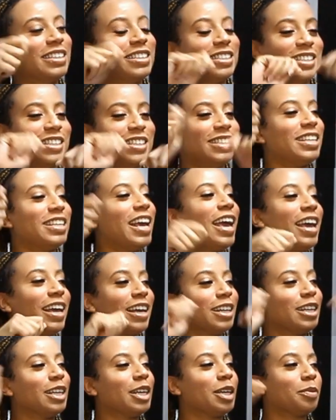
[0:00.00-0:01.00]
God.
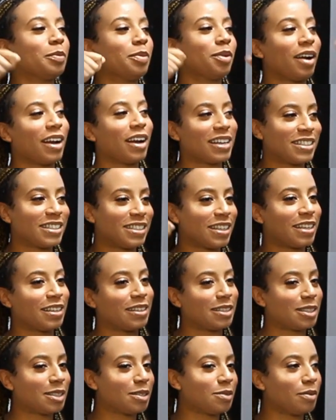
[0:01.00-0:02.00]
detangling
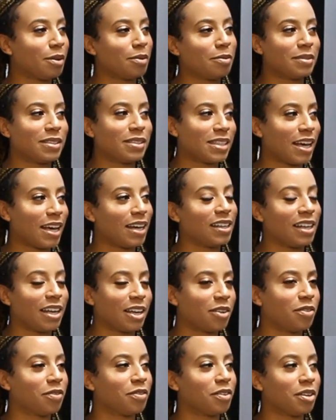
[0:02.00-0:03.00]
process what was that you like
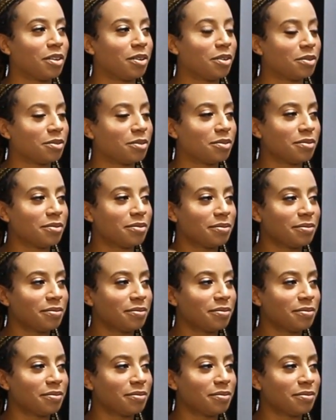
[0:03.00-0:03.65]
know you?